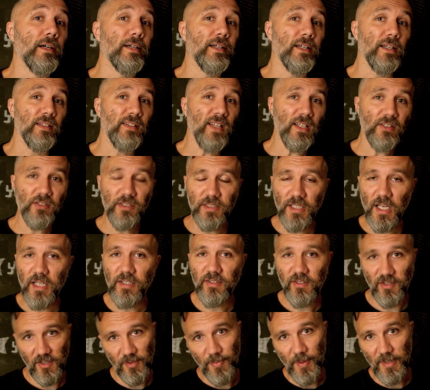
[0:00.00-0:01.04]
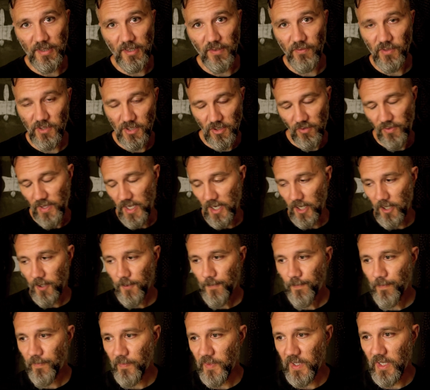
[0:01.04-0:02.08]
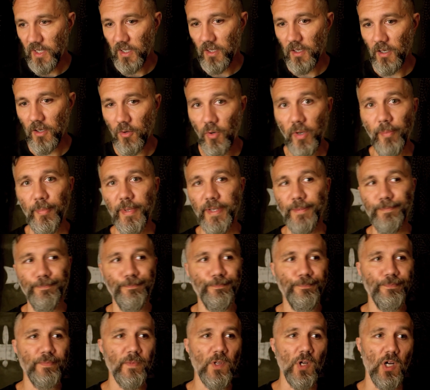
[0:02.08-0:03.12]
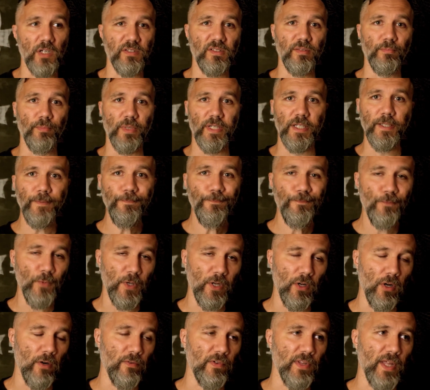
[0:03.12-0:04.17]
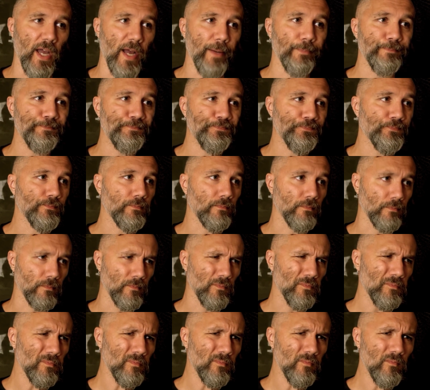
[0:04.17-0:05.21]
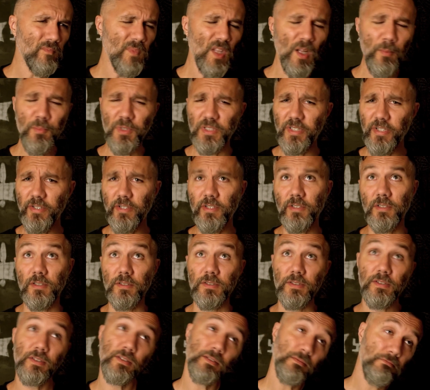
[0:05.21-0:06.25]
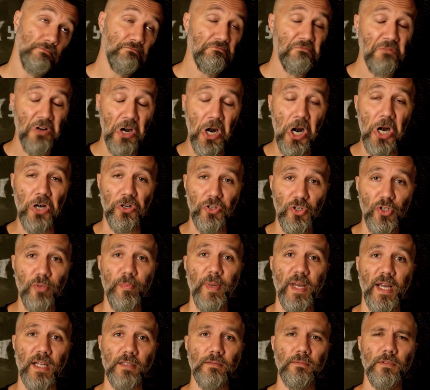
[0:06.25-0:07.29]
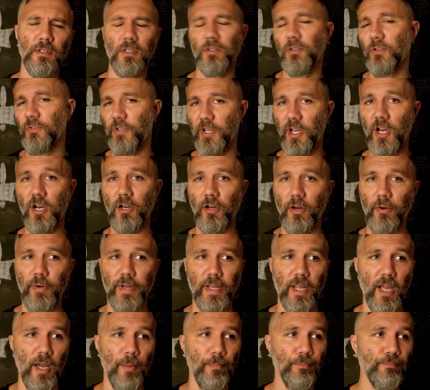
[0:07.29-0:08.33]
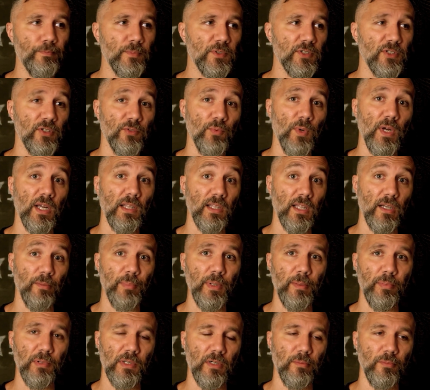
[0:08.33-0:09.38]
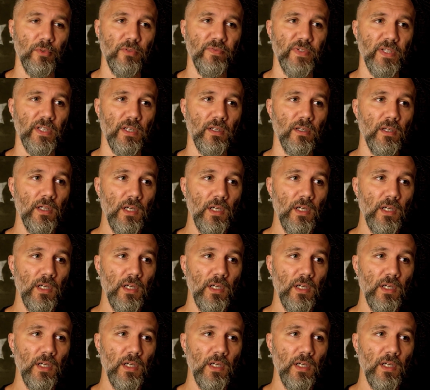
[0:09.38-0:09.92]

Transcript: It's actually not as expensive as you think. The equipment costs some money. We can go over that. Materials aren't too bad, though they are going up. This is why a lot of people are moving